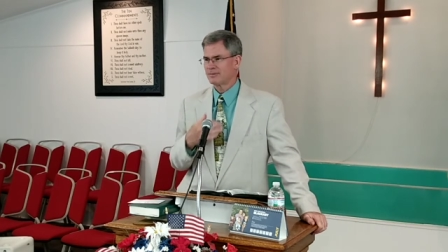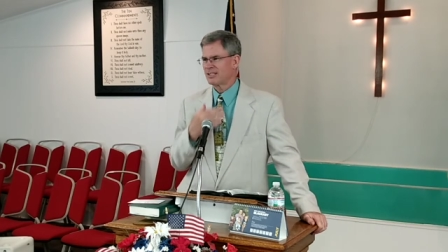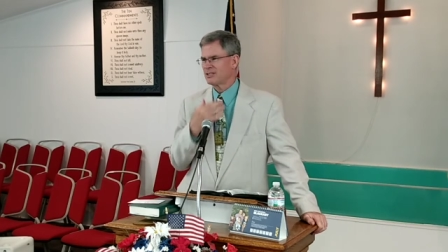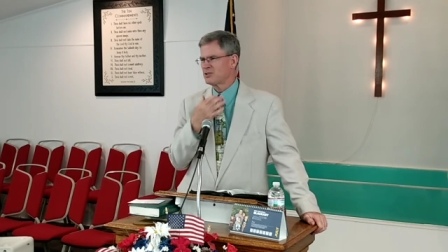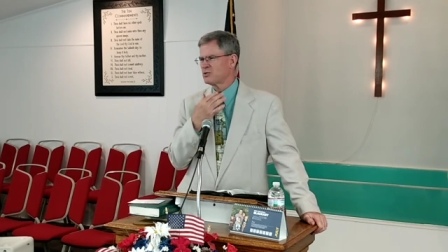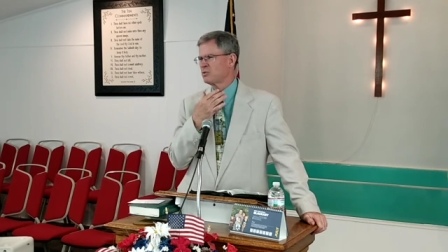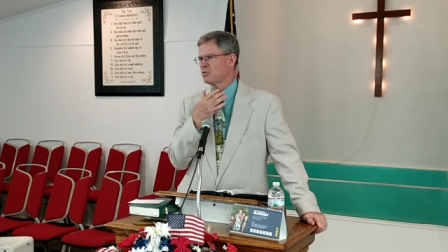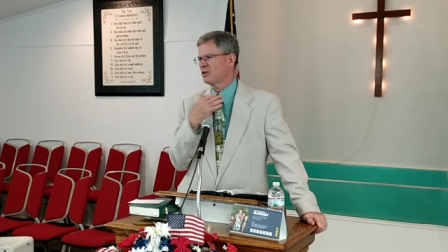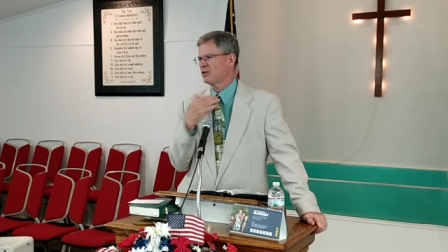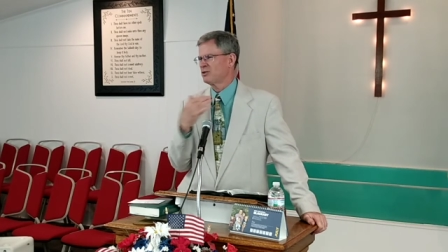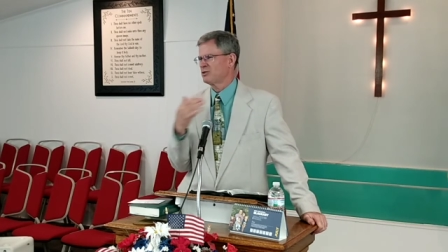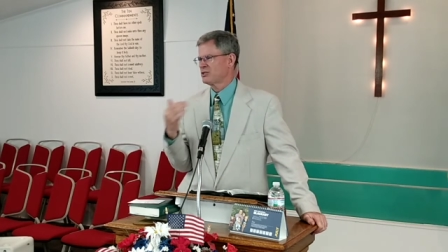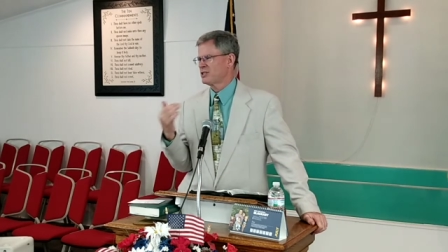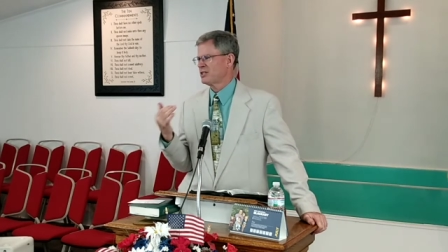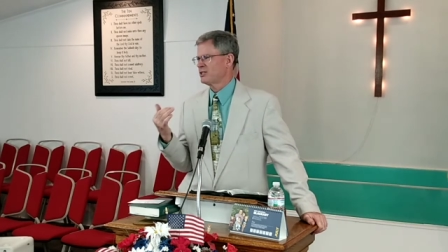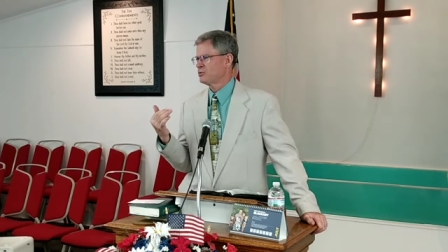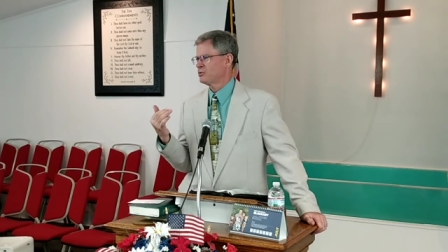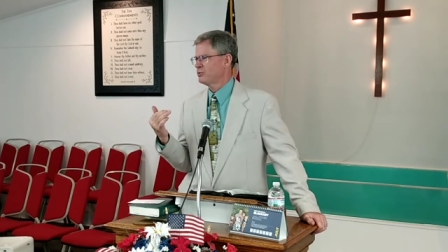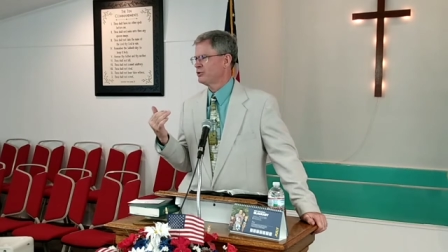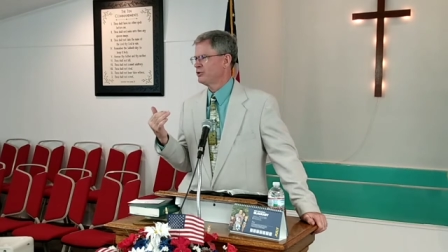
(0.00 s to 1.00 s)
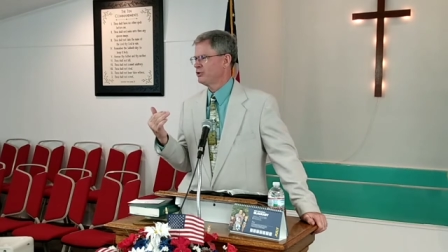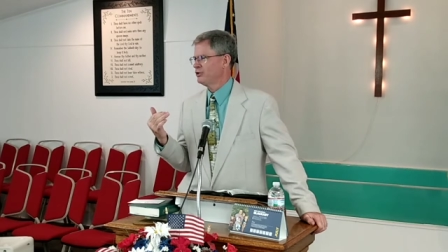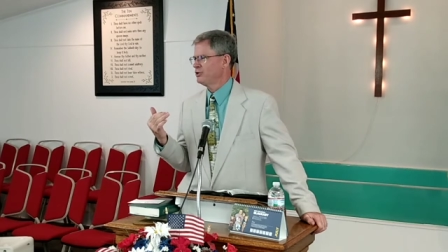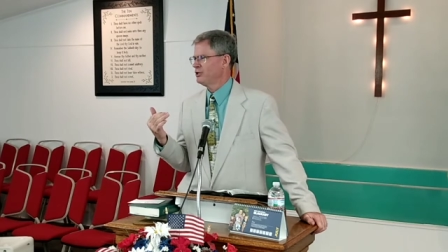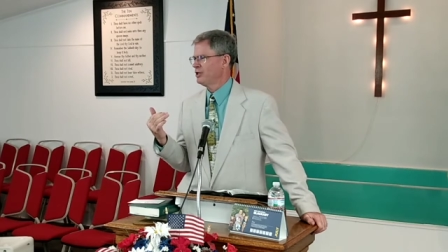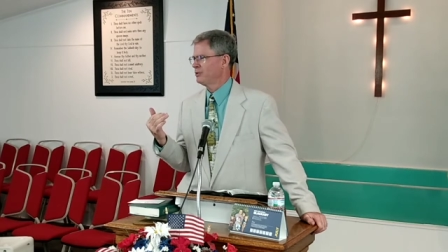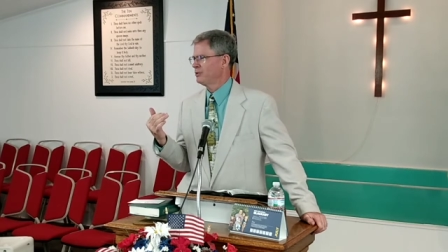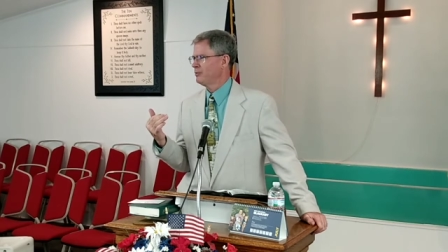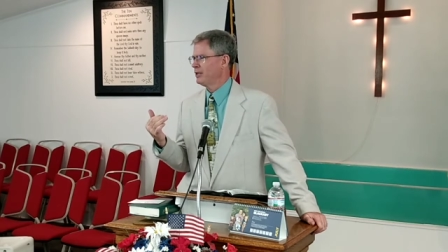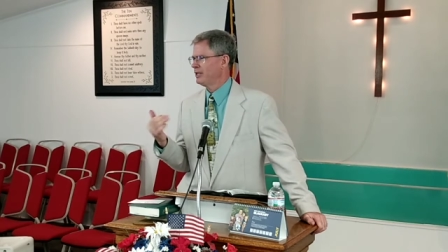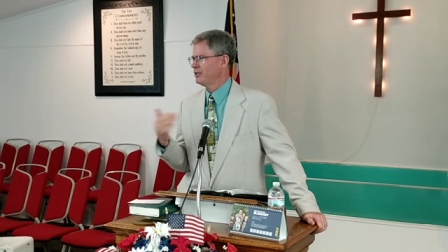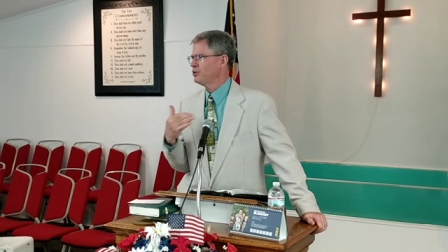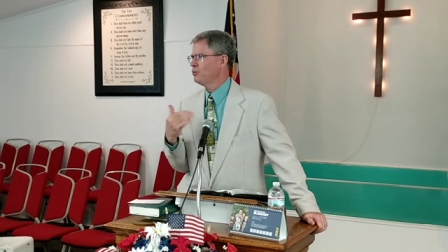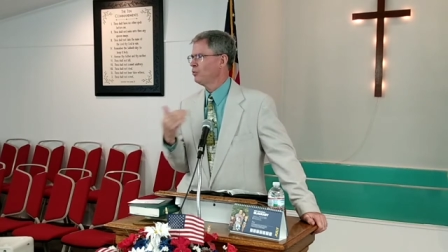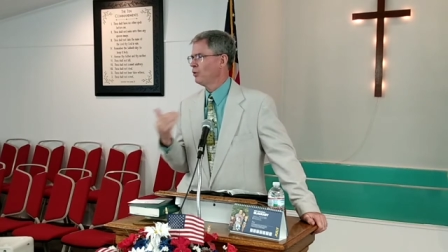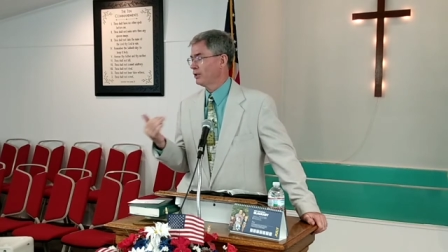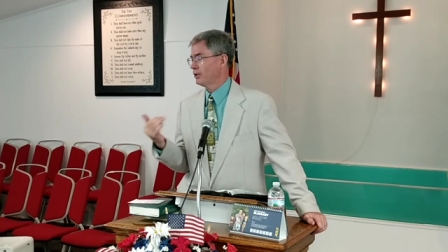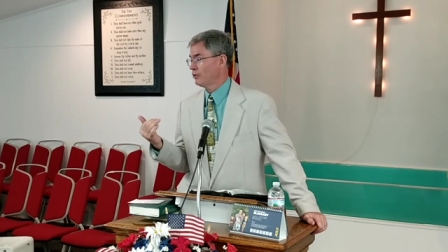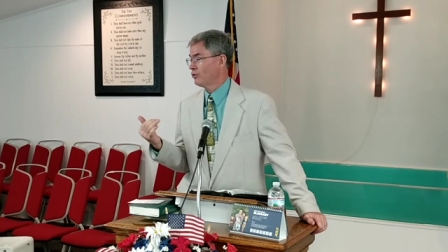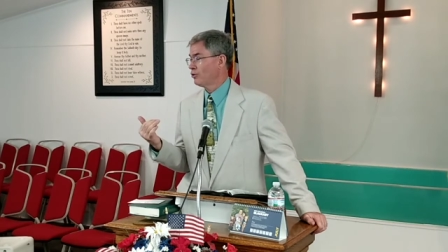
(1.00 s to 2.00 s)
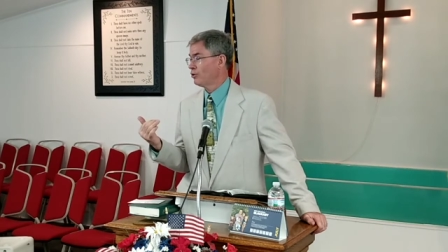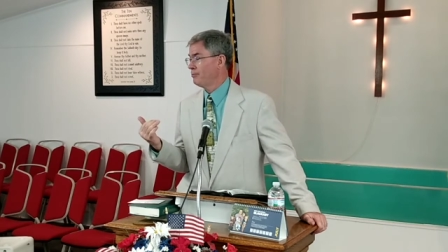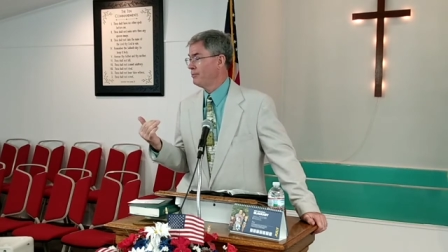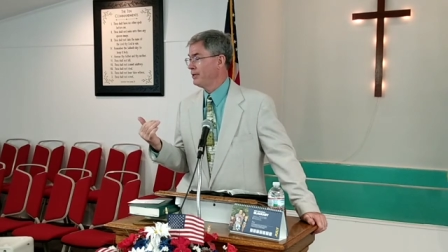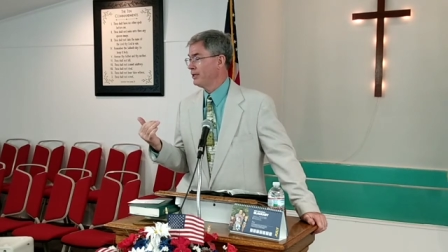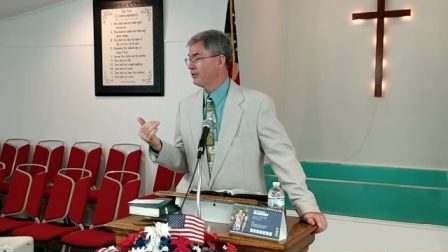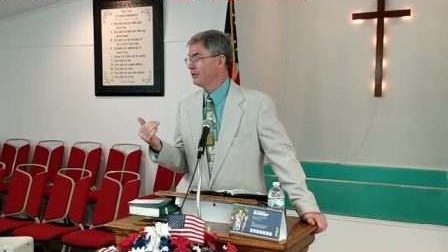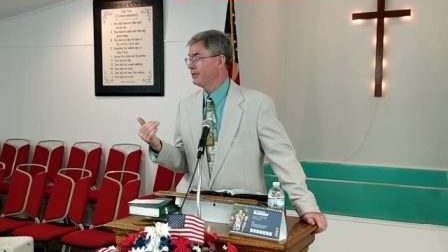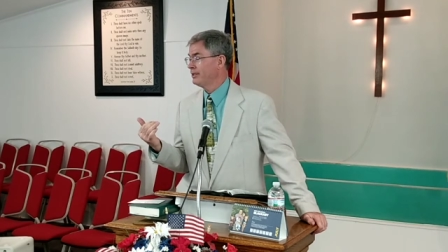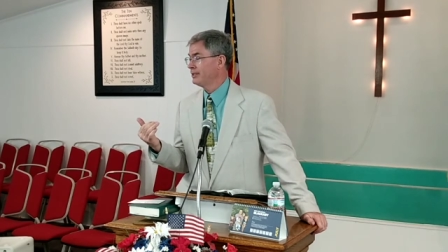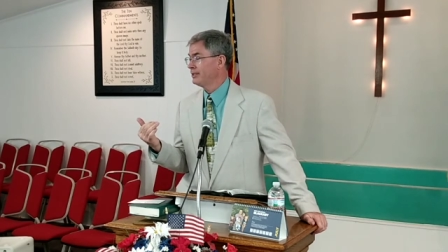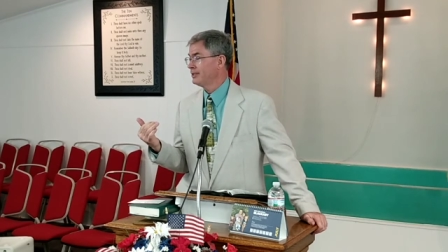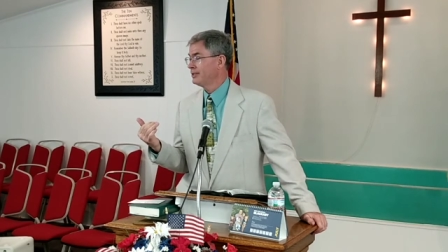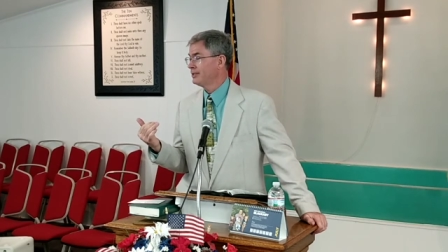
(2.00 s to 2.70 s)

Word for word: it's one of those things when you're a young man, you want to grow a beard.